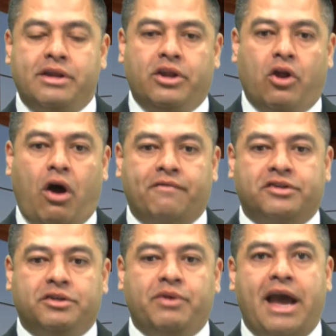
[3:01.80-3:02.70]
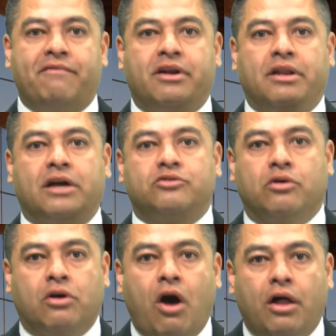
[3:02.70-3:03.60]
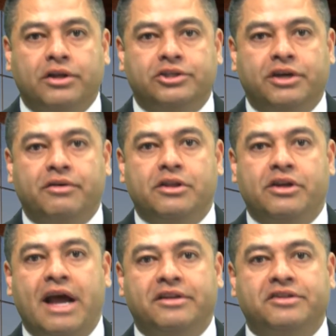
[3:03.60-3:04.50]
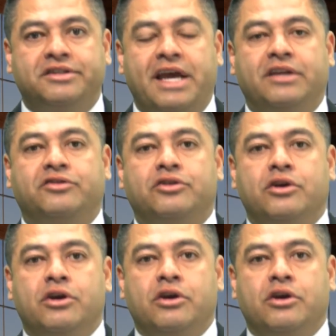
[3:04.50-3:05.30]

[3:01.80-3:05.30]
and obviously we have an Electoral College here in the United States.